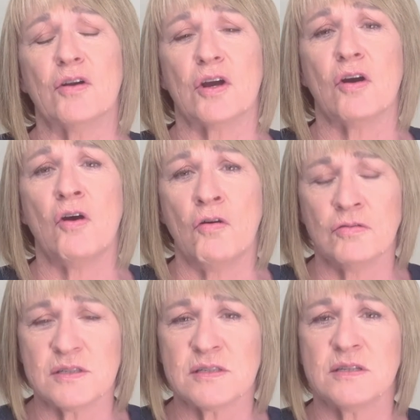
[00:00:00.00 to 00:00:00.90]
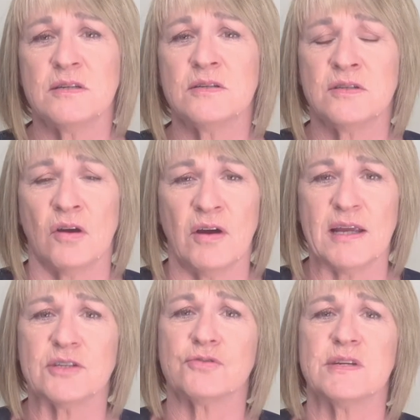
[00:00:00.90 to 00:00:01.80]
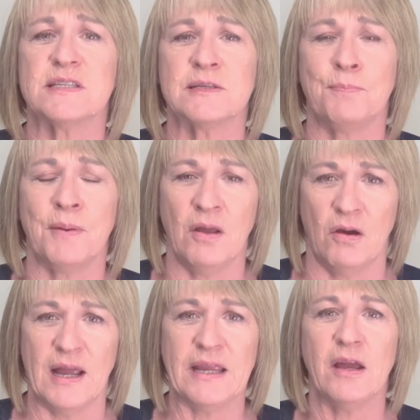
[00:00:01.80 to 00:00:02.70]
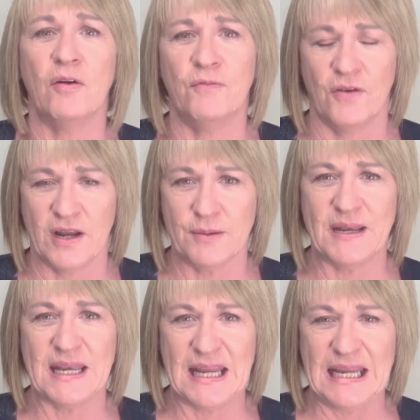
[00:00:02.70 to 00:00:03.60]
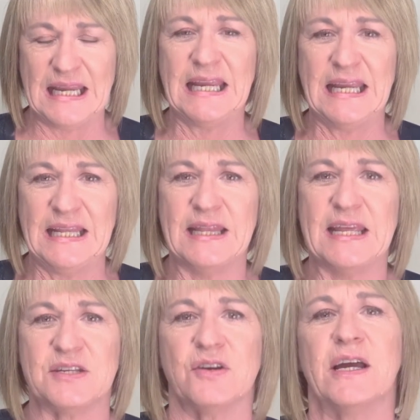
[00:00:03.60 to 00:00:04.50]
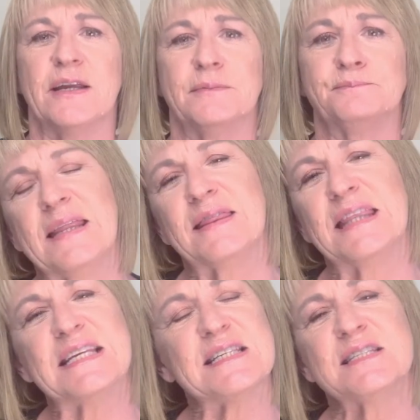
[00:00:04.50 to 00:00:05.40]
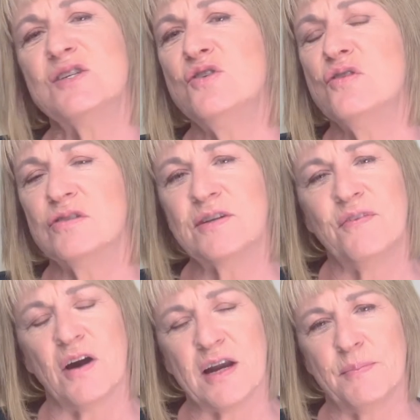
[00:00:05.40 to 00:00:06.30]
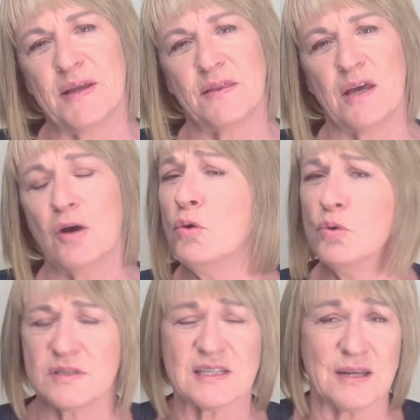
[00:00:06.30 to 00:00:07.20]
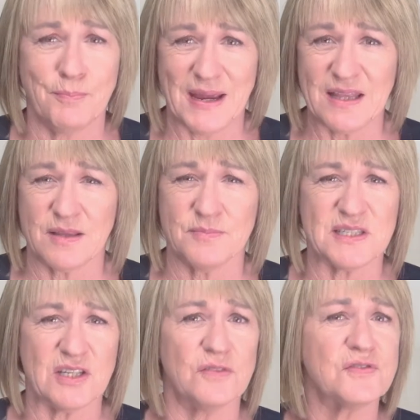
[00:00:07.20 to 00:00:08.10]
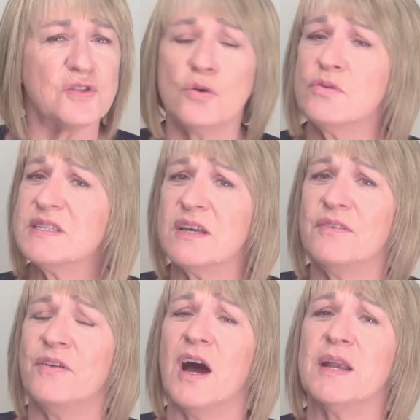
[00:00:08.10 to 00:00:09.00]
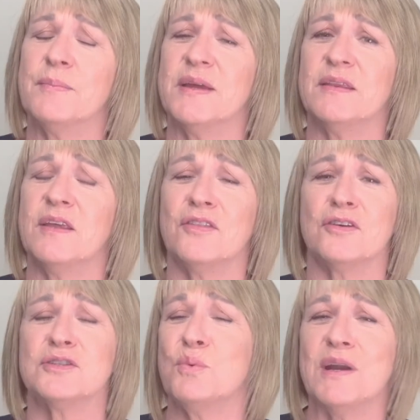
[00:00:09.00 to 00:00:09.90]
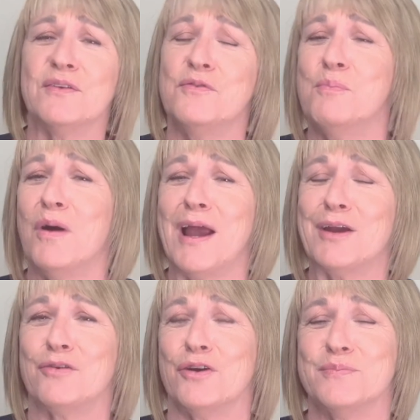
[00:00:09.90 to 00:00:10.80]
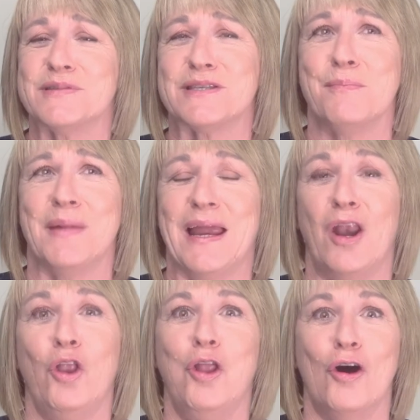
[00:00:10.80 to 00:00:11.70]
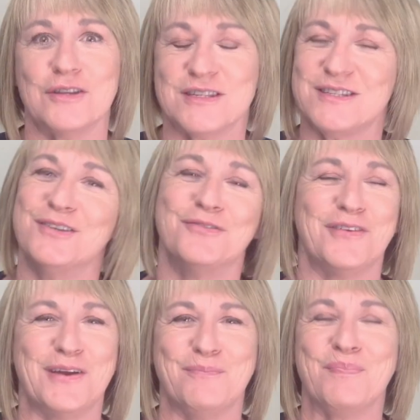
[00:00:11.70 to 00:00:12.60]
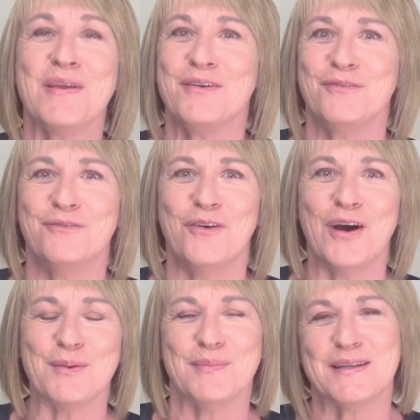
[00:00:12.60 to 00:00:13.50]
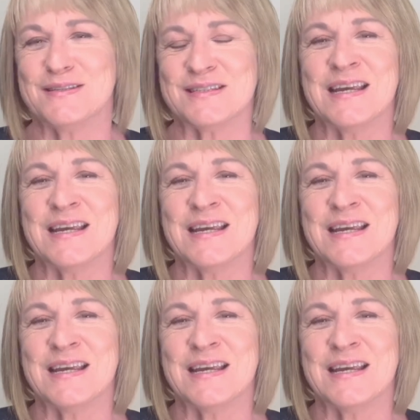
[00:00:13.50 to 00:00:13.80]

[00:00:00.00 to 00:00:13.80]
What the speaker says: a constant dietary supply of vitamin E in their diet. This is not a vitamin that a horse can make themselves, nor is it a vitamin that those wonderful microbes that make lots of vitamins